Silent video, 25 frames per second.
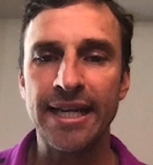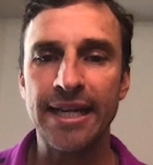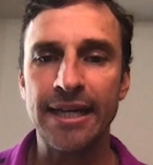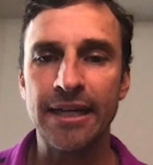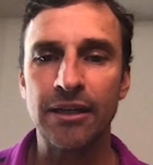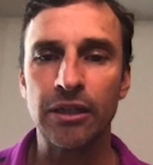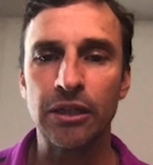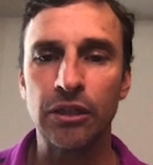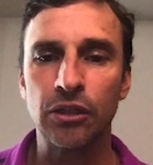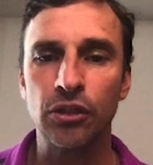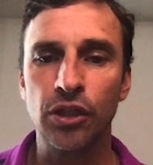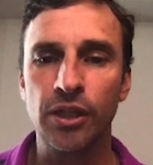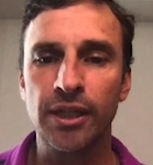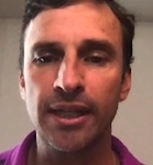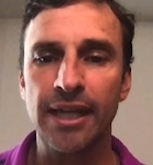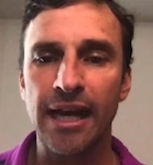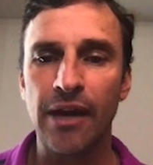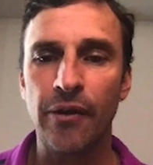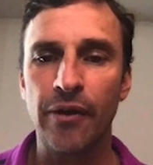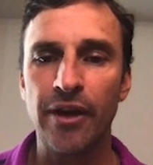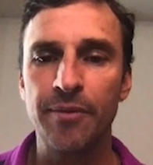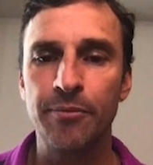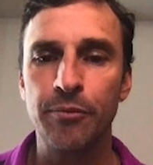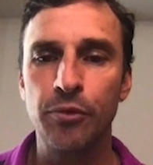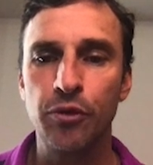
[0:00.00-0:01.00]
here and look
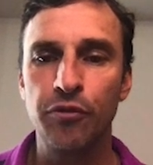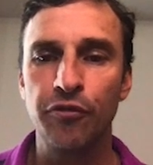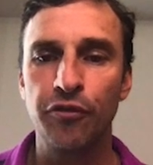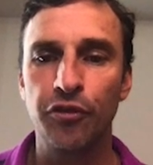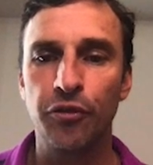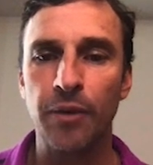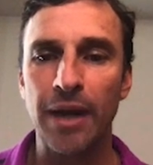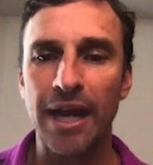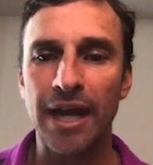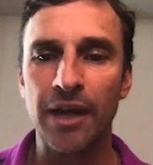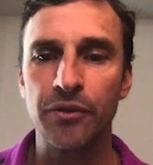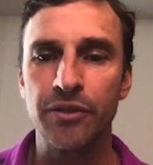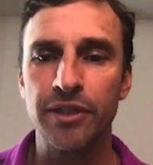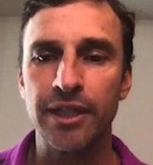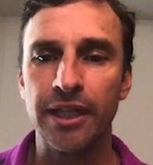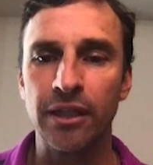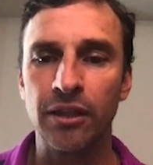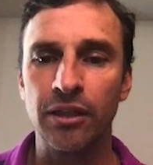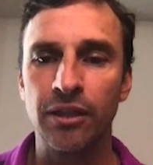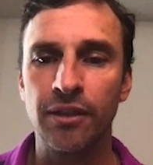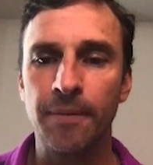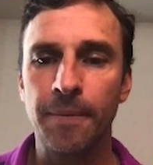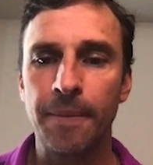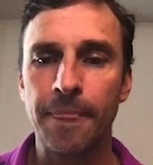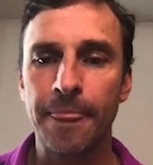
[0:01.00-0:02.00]
how I move around it.
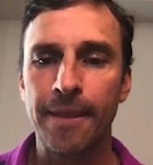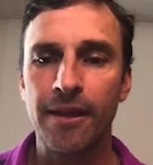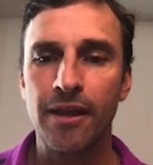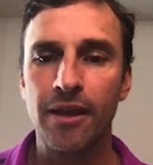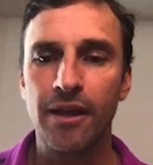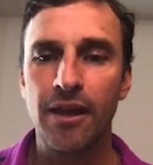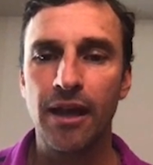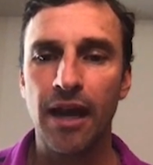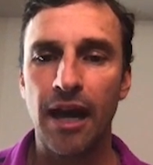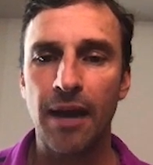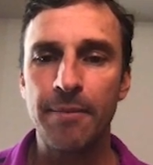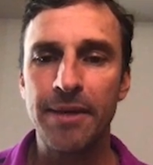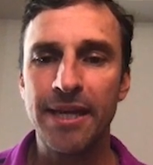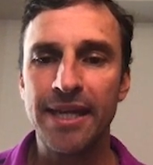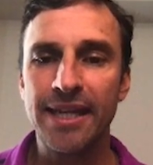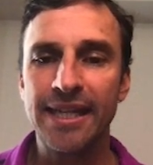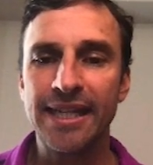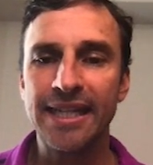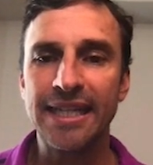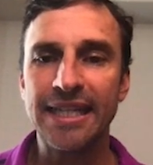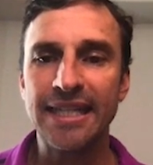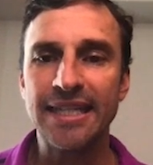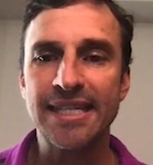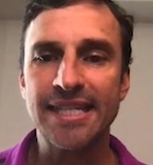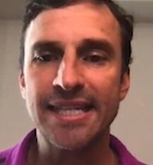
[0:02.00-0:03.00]
I'm
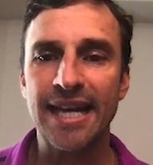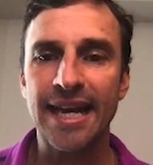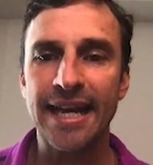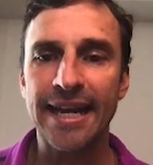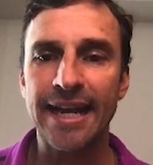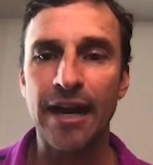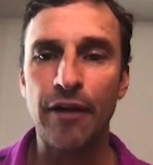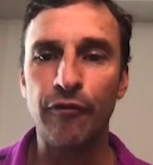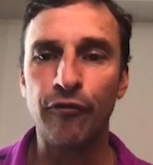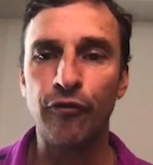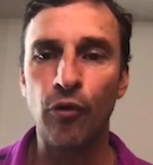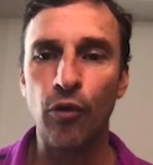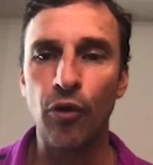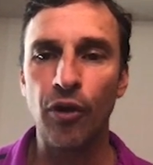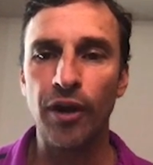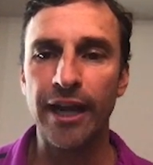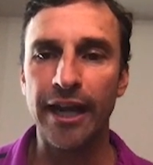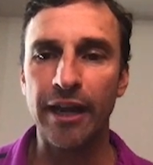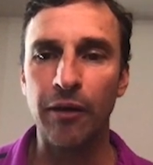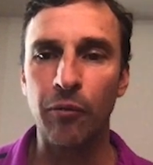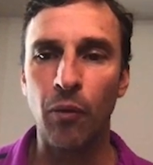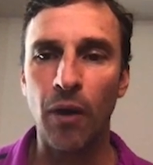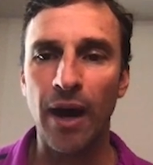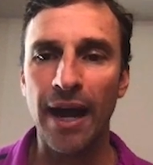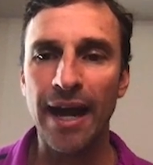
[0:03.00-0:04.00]
hitting an inside out
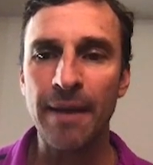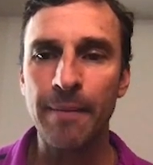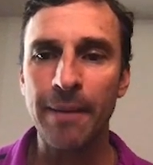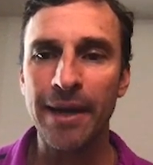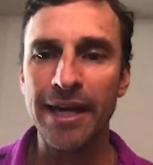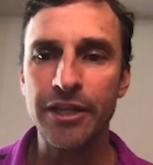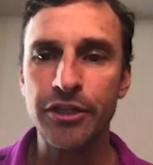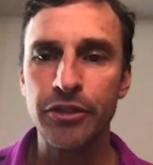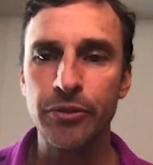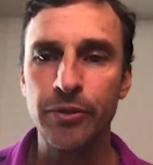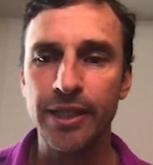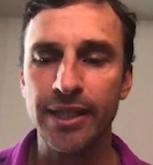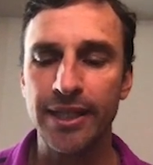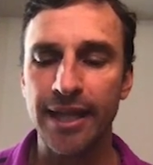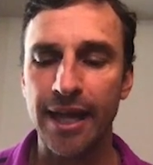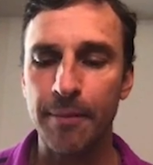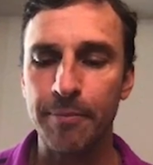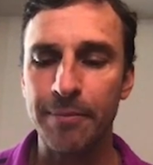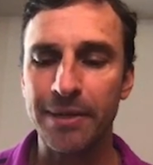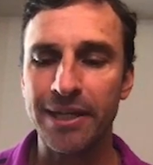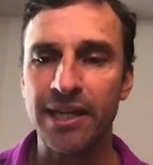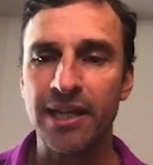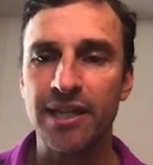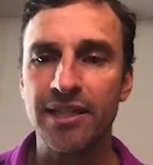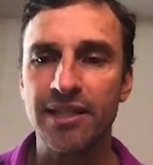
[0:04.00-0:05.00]
forehand. Why am I doing
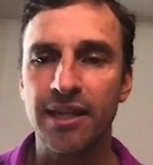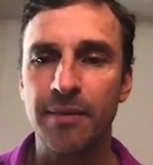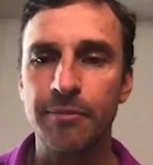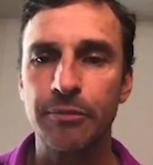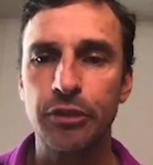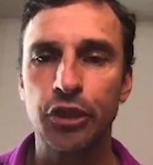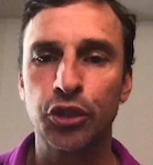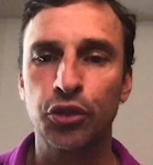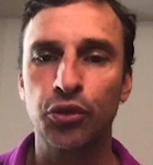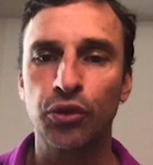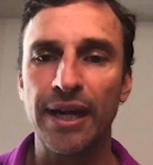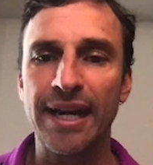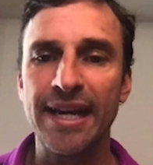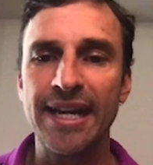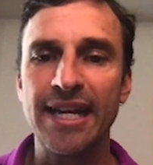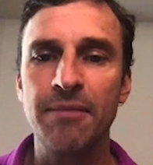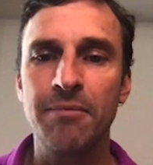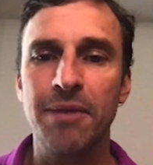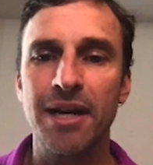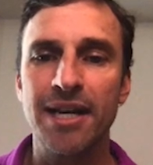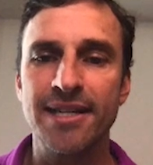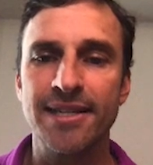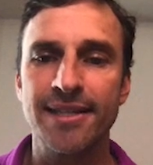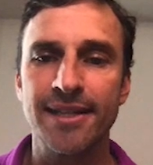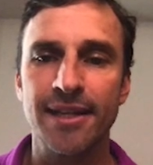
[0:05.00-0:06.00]
that? Because I'm training
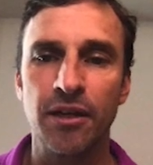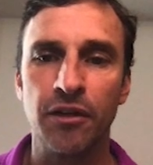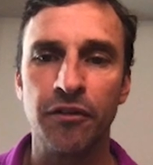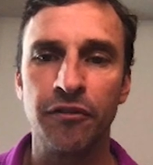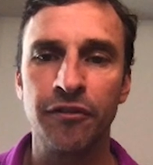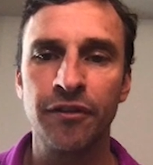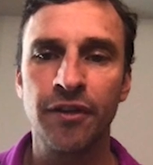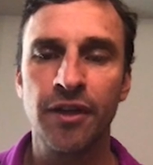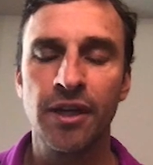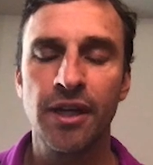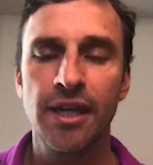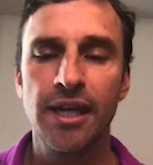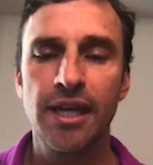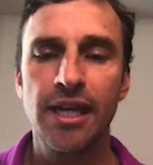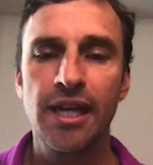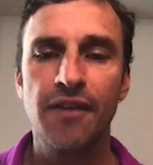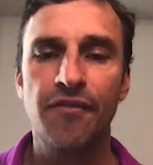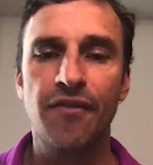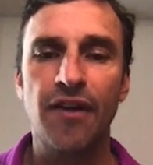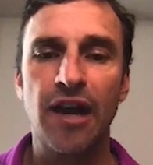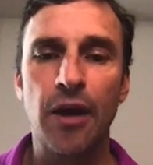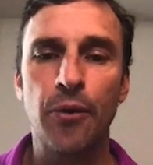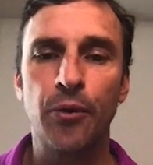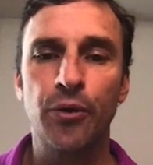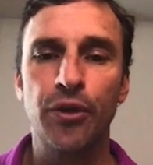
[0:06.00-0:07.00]
myself.
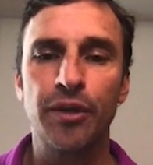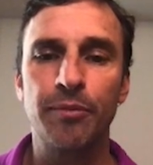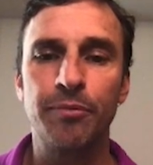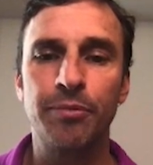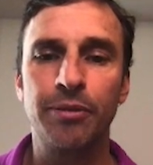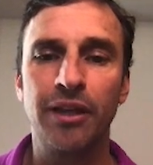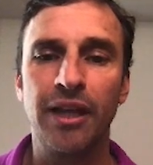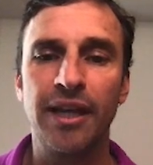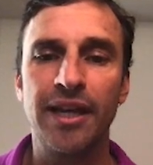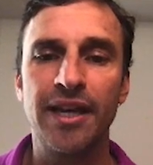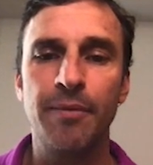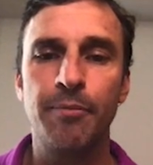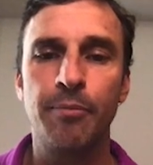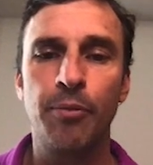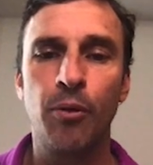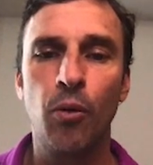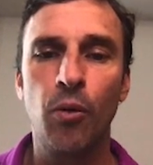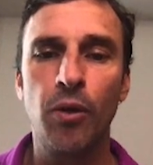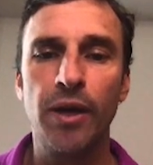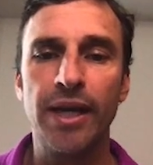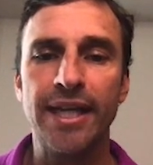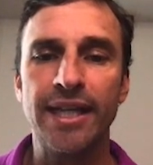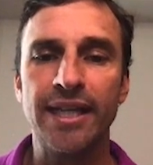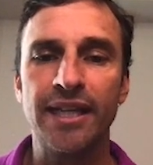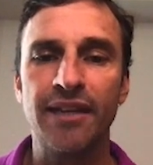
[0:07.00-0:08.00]
If I were to play a
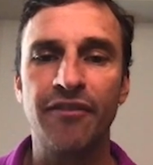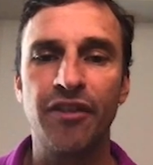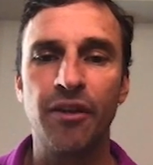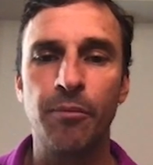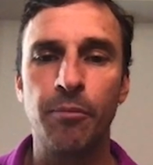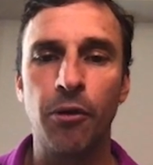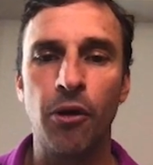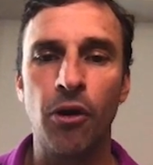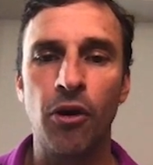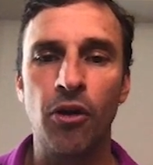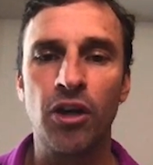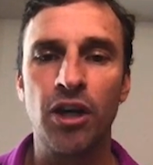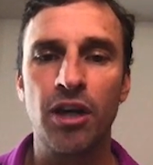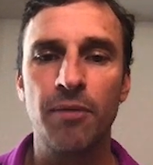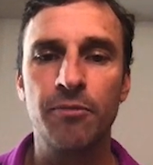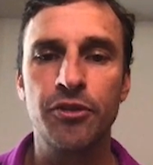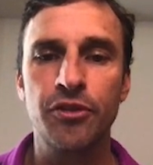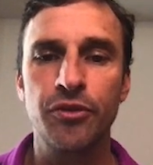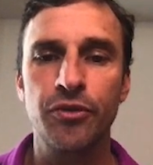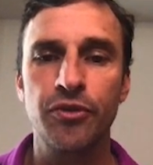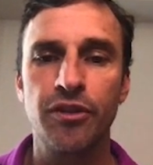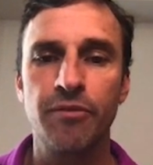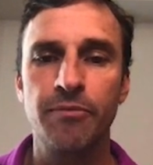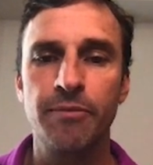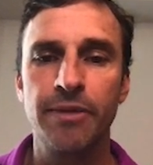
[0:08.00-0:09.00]
point, if the ball
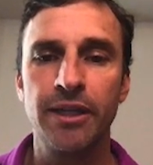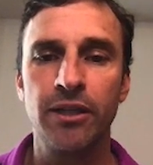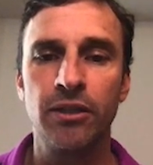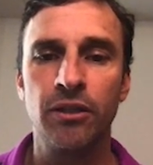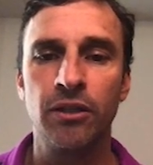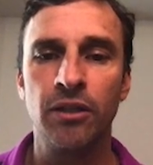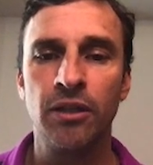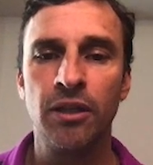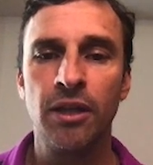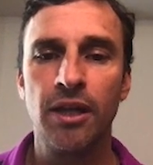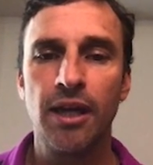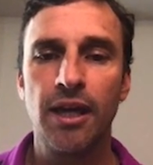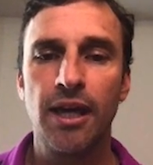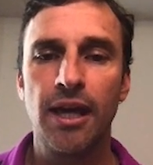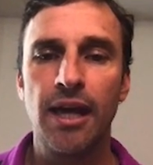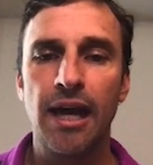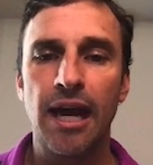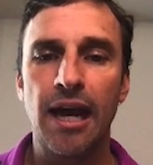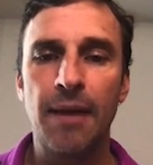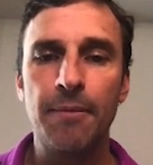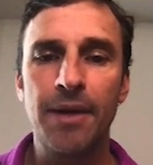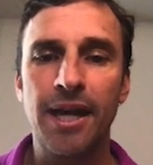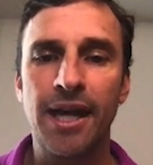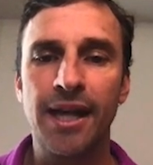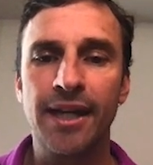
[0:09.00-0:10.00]
comes through the middle,
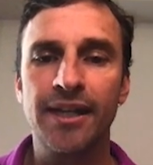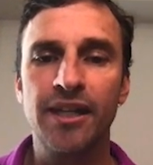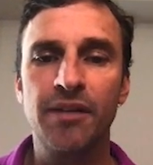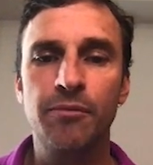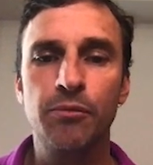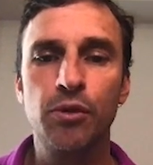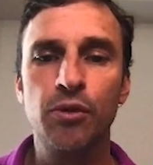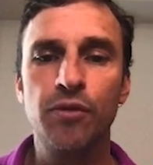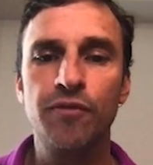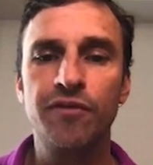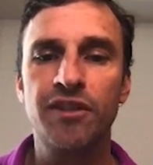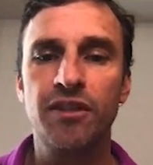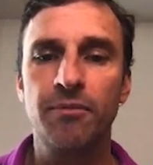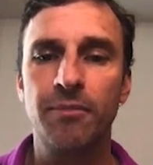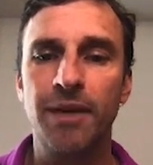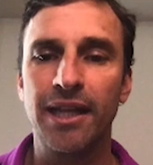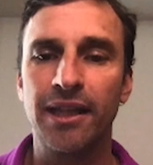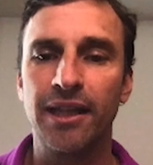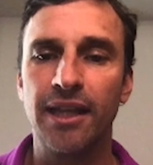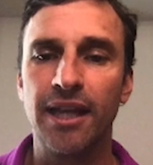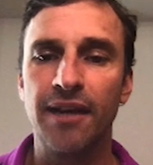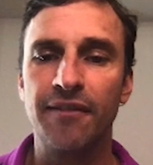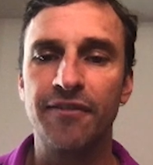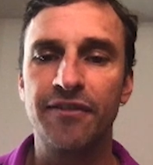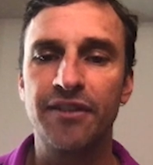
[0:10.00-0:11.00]
I'm not going to move to my
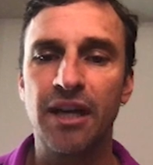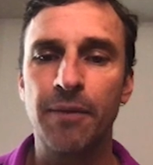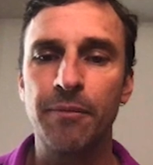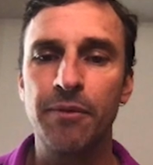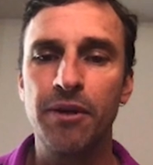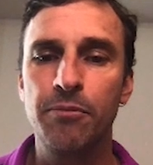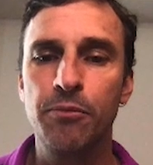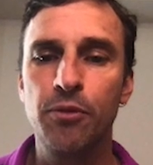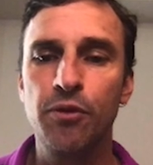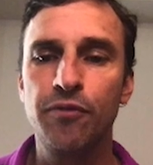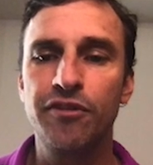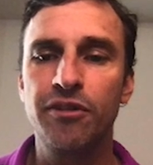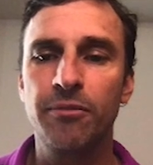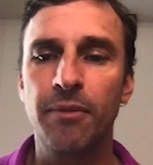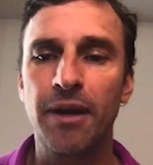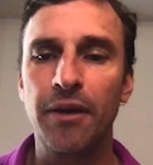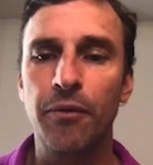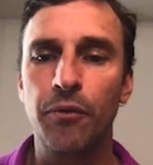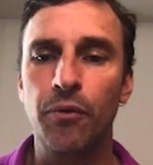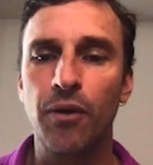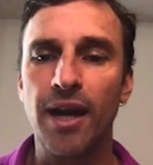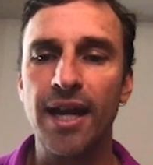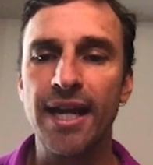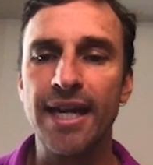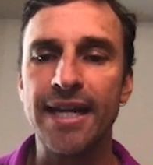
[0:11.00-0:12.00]
left. I'm going to move to my
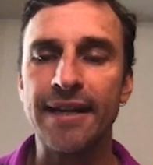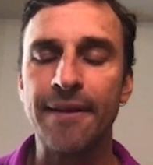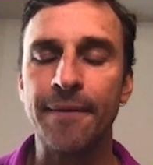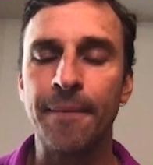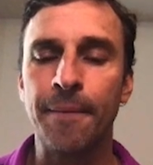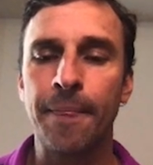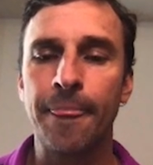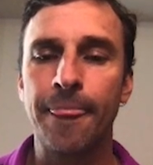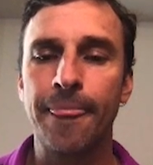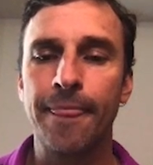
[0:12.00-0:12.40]
right.